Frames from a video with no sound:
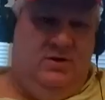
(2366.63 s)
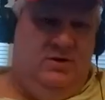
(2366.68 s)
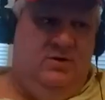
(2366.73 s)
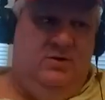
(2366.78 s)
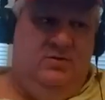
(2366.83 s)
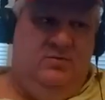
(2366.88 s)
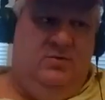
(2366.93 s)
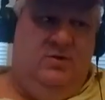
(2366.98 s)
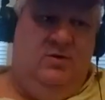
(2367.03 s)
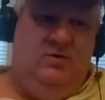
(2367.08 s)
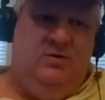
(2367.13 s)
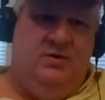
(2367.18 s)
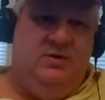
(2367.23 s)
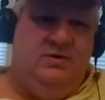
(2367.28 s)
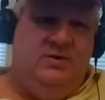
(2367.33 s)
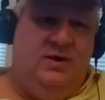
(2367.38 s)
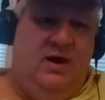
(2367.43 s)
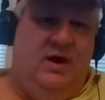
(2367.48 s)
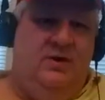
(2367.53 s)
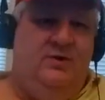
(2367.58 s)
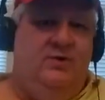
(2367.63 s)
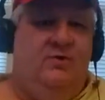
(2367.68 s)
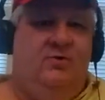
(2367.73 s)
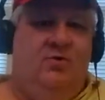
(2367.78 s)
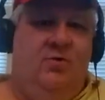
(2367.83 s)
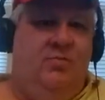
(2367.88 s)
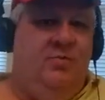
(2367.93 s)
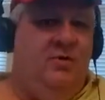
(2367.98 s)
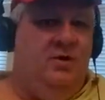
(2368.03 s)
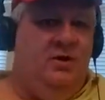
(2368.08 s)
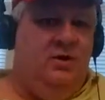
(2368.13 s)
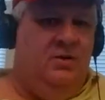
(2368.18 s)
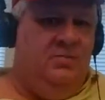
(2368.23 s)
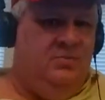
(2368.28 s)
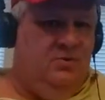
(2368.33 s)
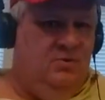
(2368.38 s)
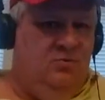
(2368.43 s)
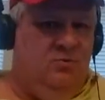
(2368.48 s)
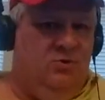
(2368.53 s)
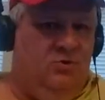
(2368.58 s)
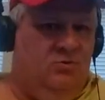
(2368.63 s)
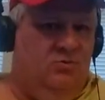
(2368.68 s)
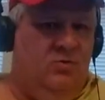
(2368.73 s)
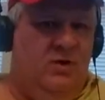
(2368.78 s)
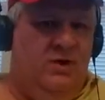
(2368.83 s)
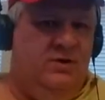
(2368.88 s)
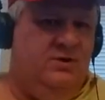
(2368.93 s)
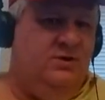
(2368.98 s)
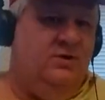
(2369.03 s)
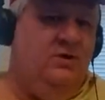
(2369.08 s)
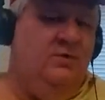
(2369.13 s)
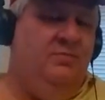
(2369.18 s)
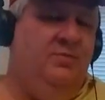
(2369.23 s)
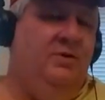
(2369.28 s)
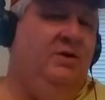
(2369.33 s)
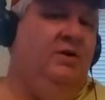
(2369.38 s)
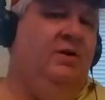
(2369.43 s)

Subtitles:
because now you're opening up to worldwide shipping.